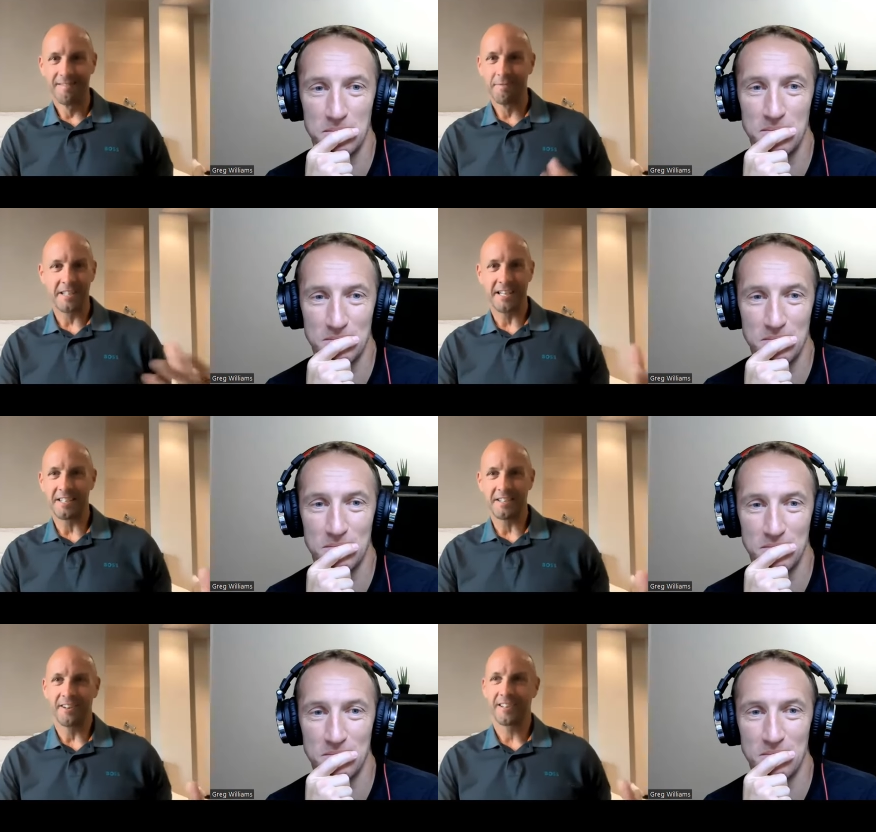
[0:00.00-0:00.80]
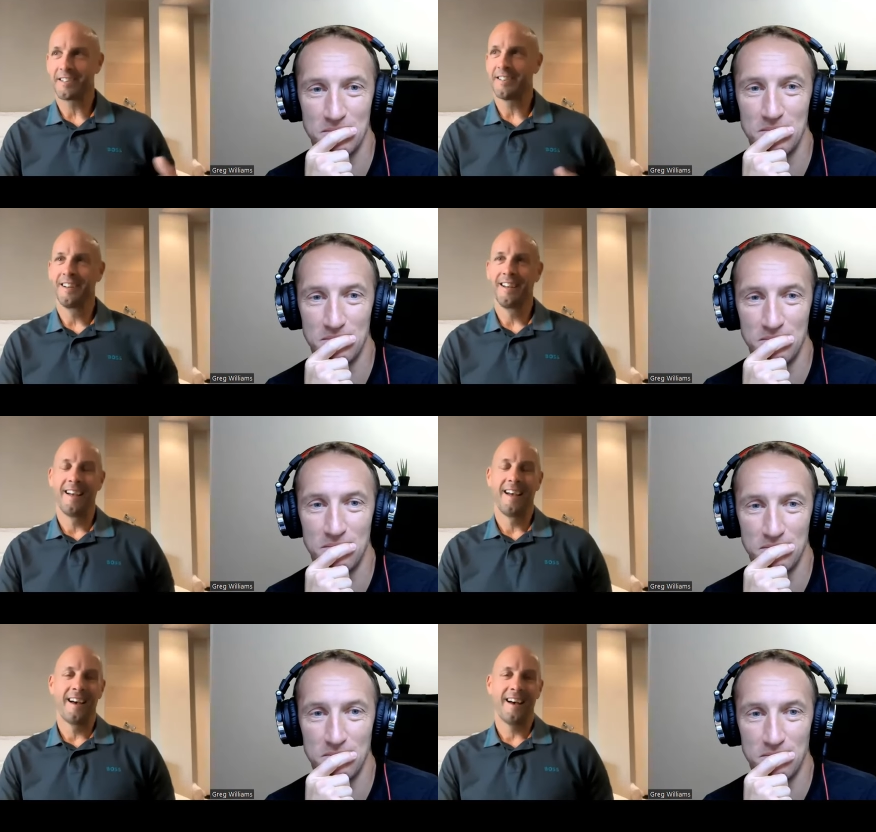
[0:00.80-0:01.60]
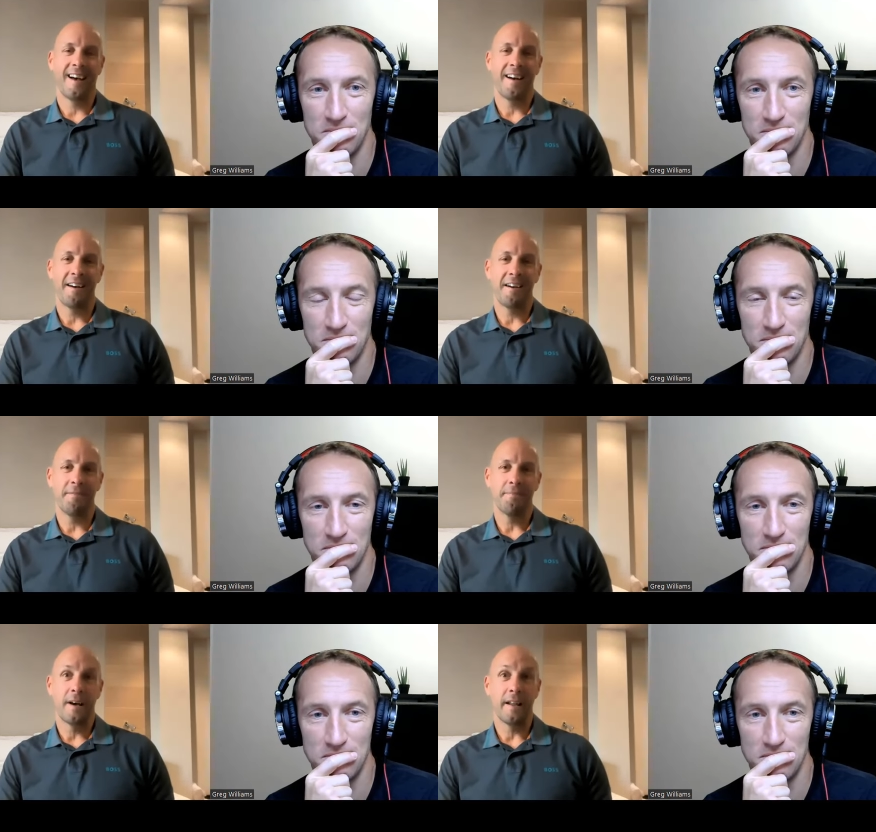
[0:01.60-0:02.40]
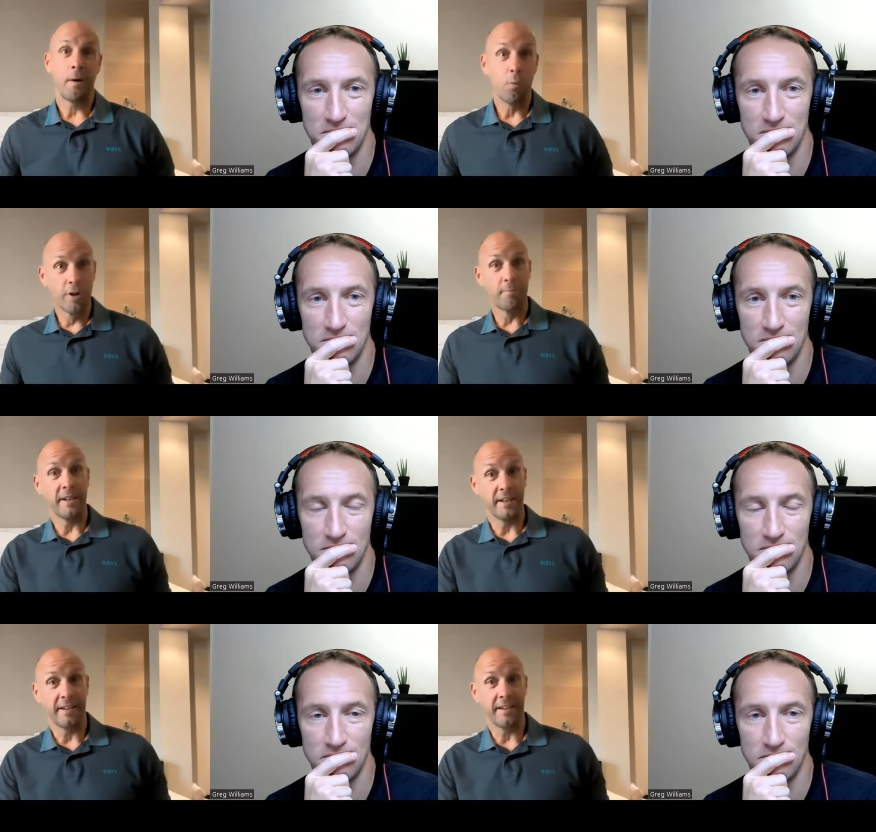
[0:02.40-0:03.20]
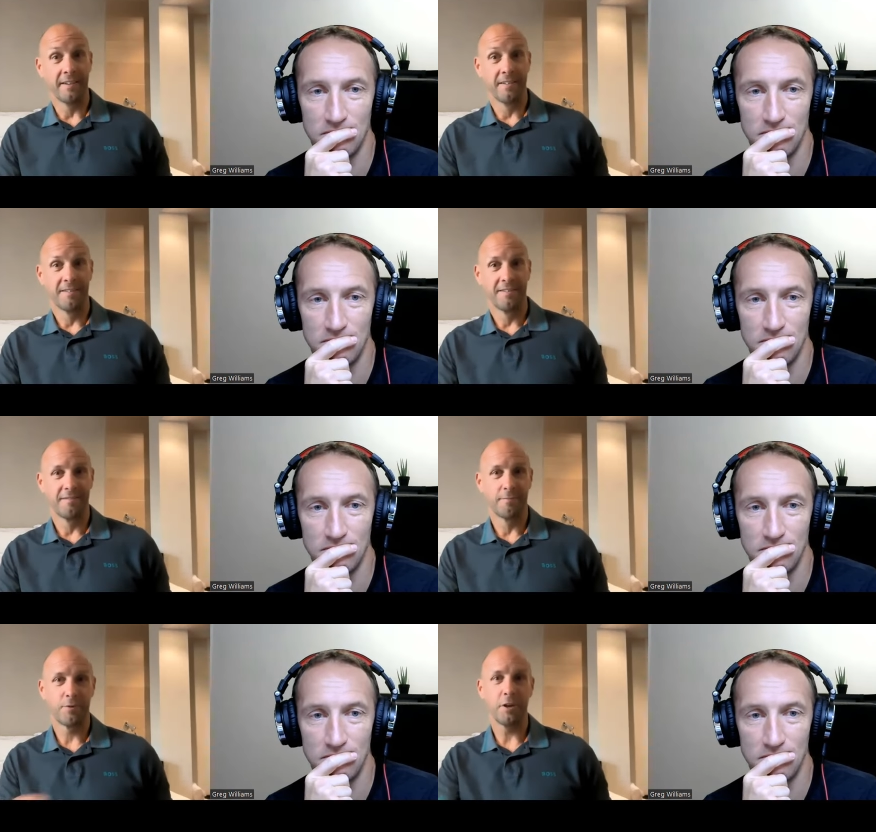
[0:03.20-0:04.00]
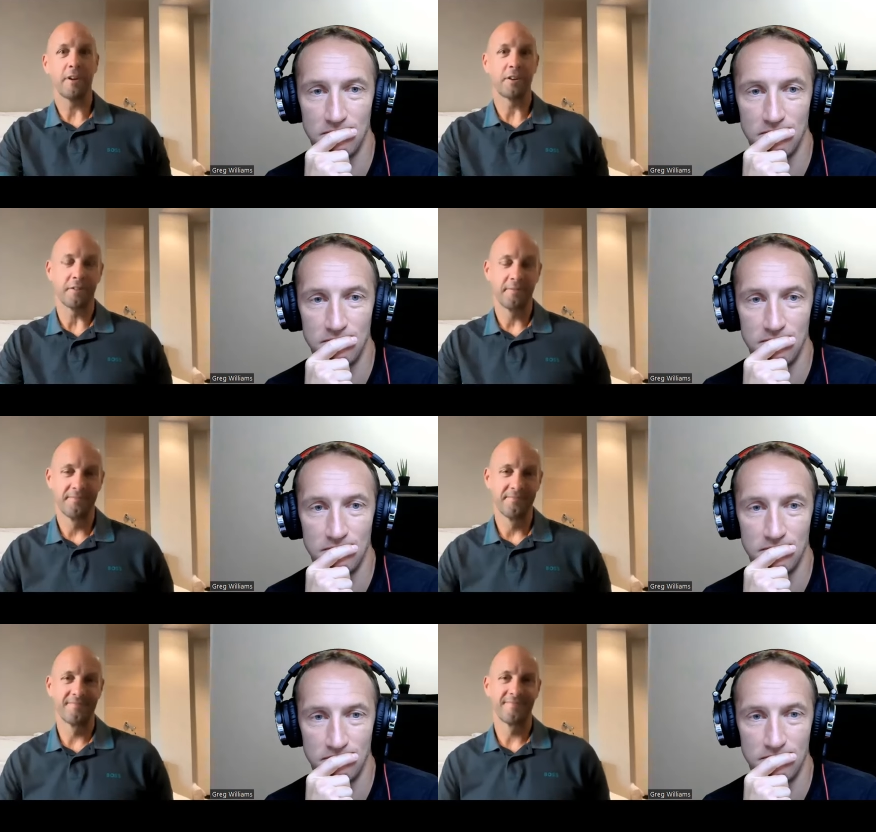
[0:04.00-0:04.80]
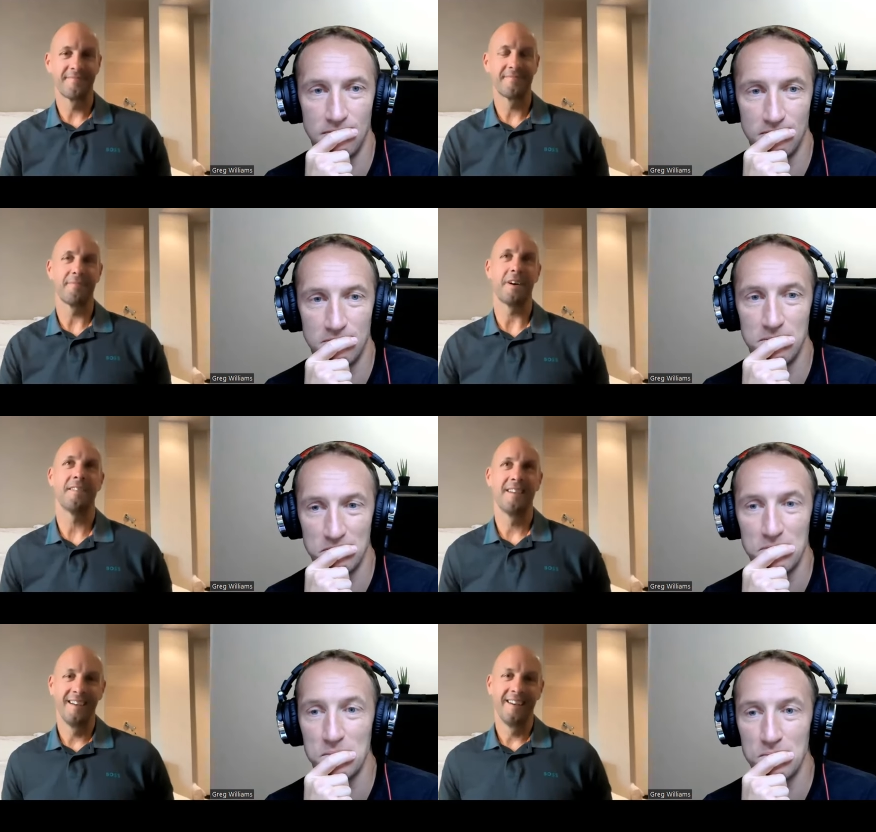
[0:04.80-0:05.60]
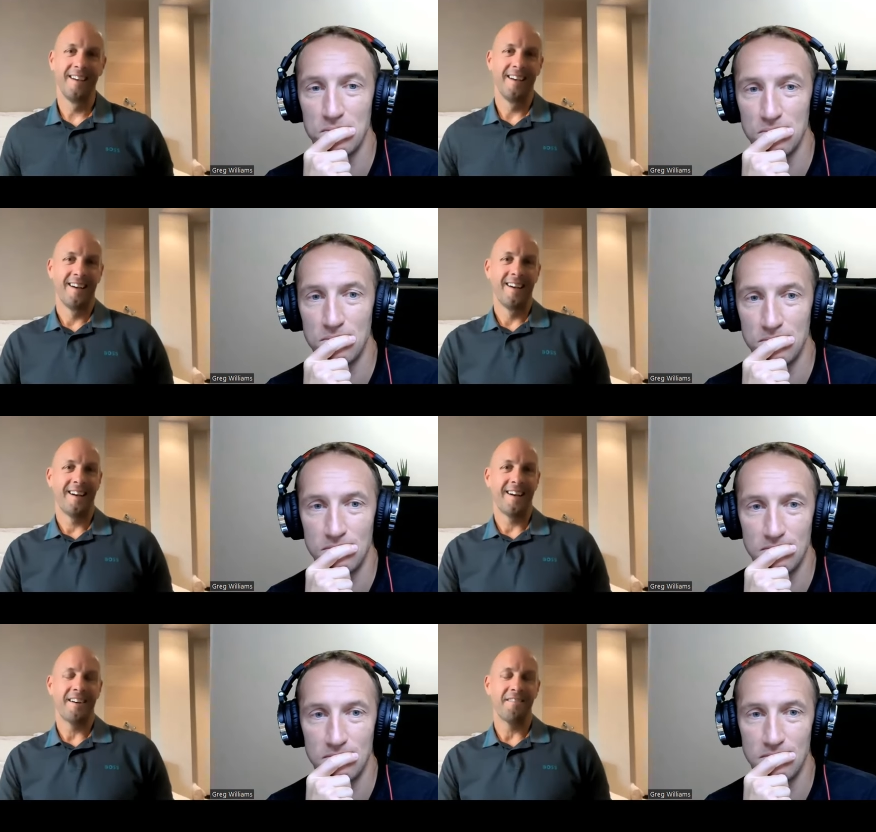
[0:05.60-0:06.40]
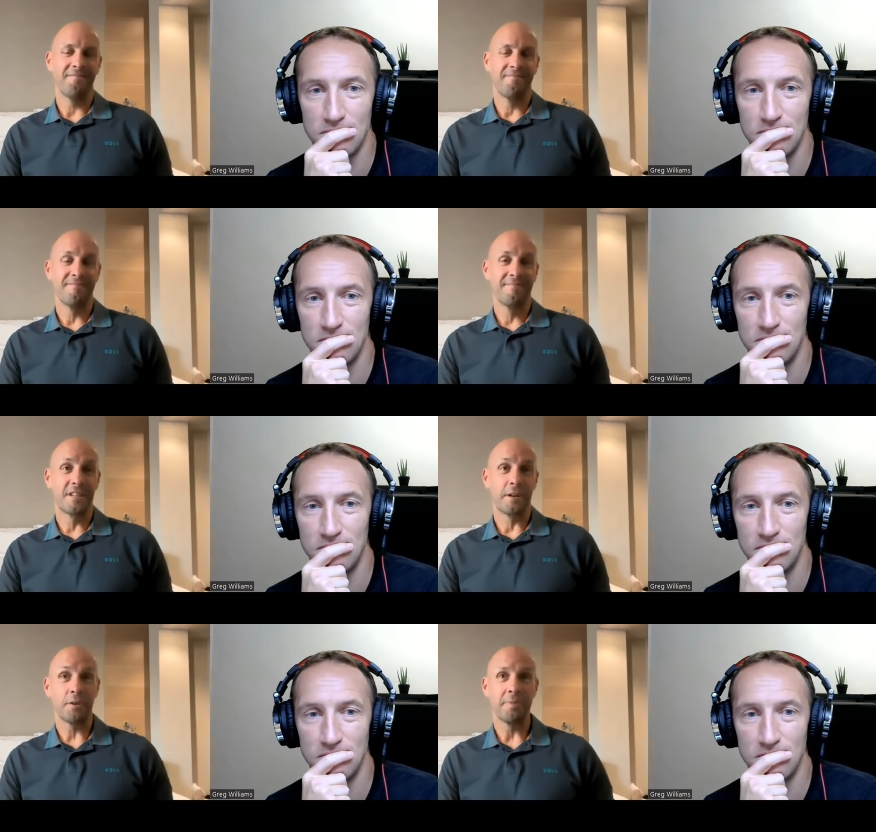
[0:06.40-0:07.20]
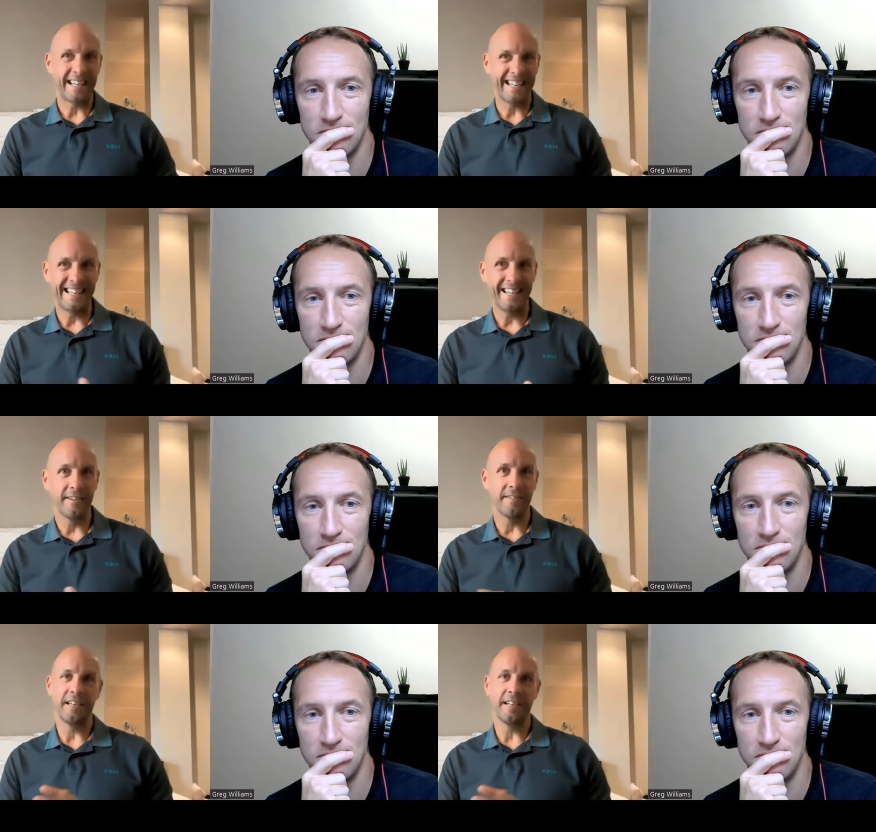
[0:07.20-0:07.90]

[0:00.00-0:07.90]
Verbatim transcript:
Speaker 1: my sense of direction. Um, and that would have been a pro record. But um, so I was hoping to get near